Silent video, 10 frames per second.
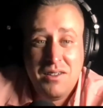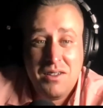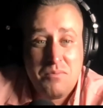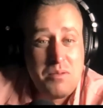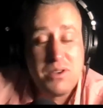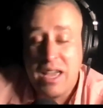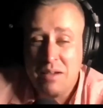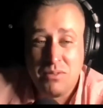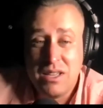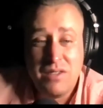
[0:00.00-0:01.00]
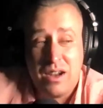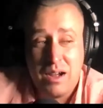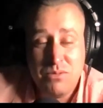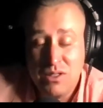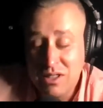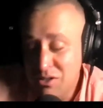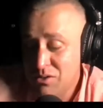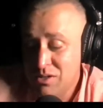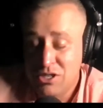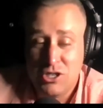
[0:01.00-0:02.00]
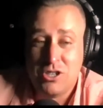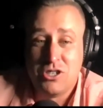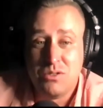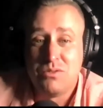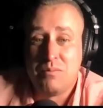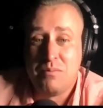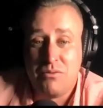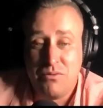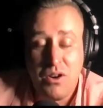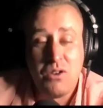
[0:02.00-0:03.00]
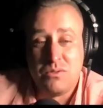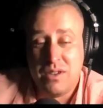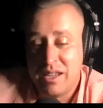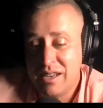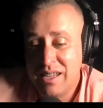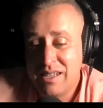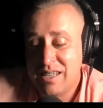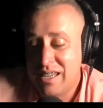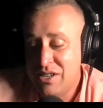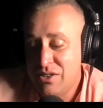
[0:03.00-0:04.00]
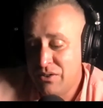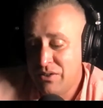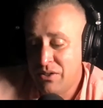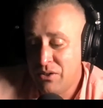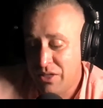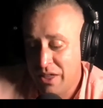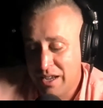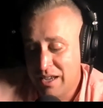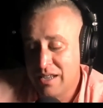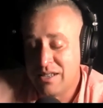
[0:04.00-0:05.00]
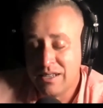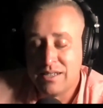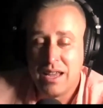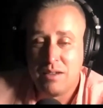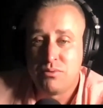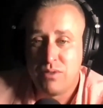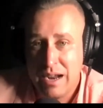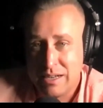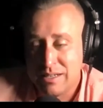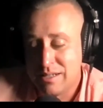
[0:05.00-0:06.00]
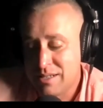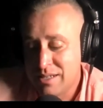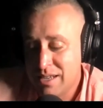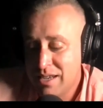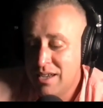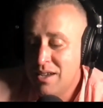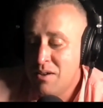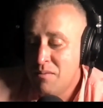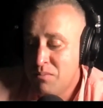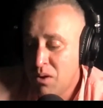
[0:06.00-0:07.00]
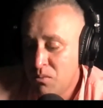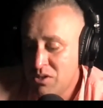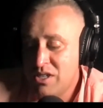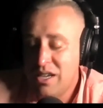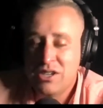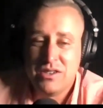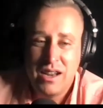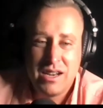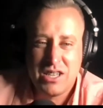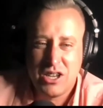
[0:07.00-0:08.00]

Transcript: People can't believe it. I'm literally just using my phone. It is easier than you think. It does take practice. But once you get good at it, it's like